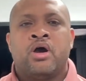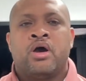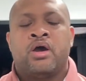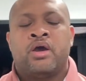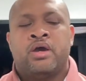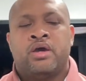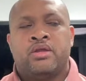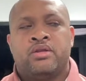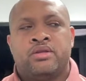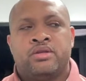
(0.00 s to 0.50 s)

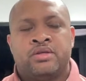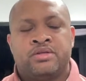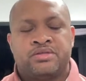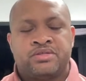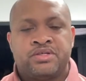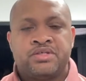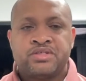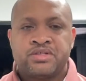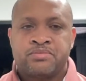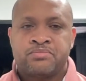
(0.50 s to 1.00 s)
And the
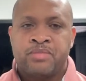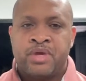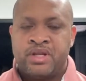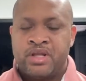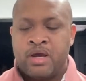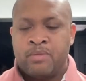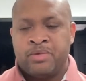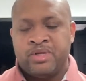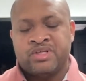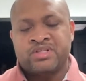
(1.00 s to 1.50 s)
decision may
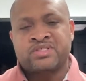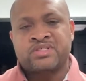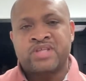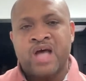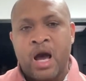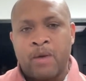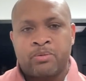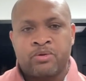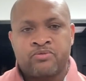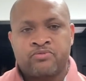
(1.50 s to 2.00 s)
not be to
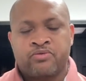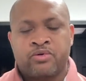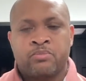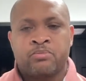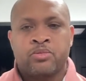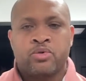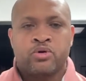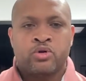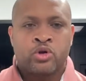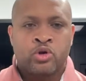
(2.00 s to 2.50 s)
stop them
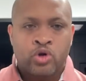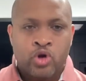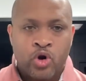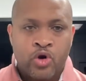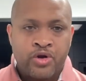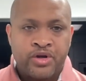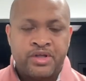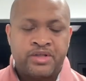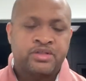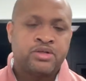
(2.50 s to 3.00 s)
from
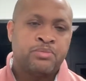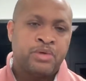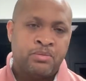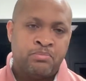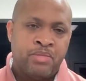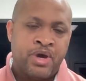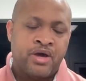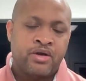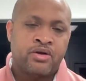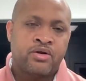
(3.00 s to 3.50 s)
learning to be
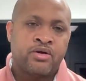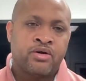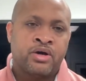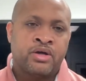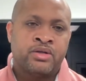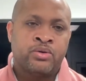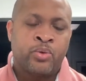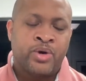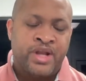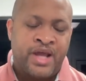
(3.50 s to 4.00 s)
better
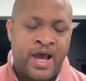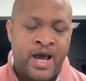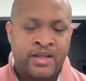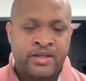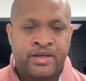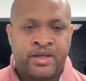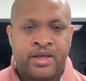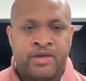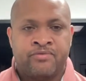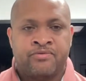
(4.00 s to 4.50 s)
on the way they
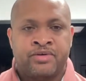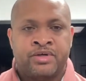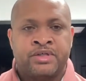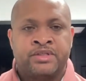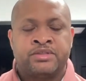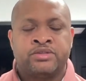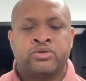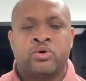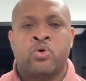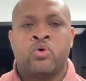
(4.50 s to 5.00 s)
allocate
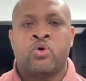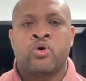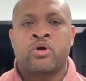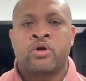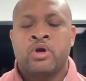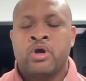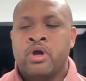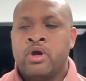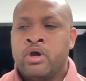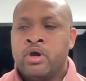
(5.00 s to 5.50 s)
funds, or
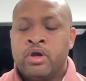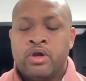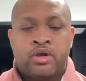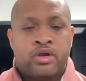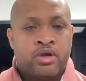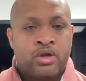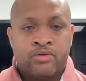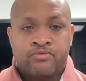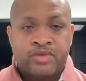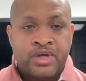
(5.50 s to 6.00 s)

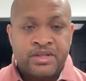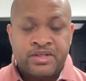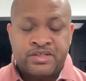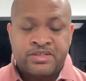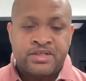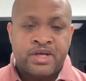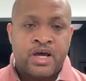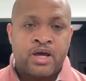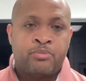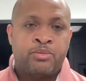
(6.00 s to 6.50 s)
if they
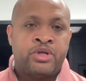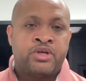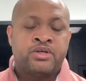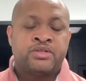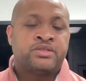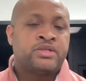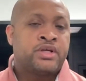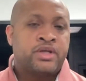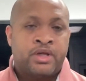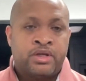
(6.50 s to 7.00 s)
decide,
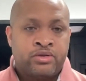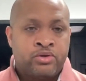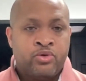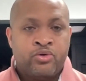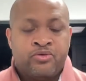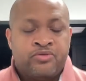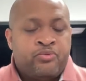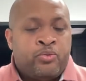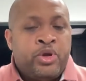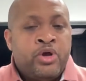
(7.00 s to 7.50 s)
because
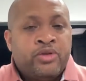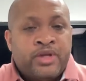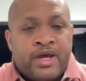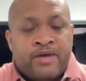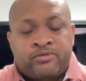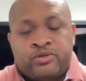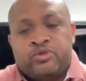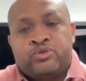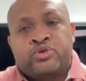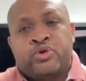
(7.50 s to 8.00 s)
we only
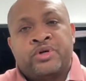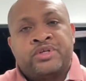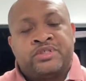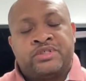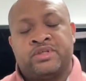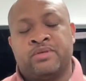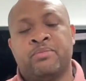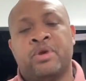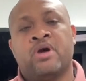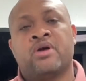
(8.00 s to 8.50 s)
have two choices
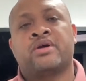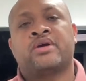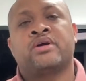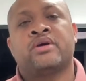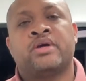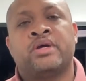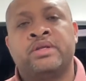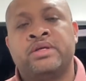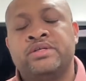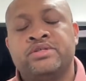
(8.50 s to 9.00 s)
in America,
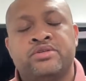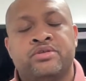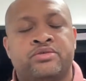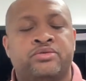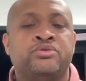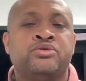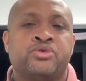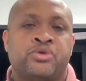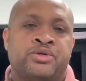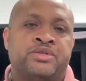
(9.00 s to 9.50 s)
and these are the
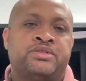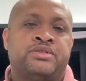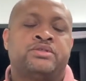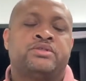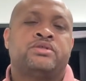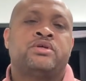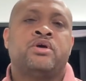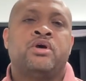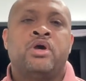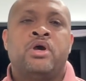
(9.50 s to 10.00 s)
two
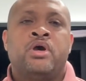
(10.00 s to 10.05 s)
choices: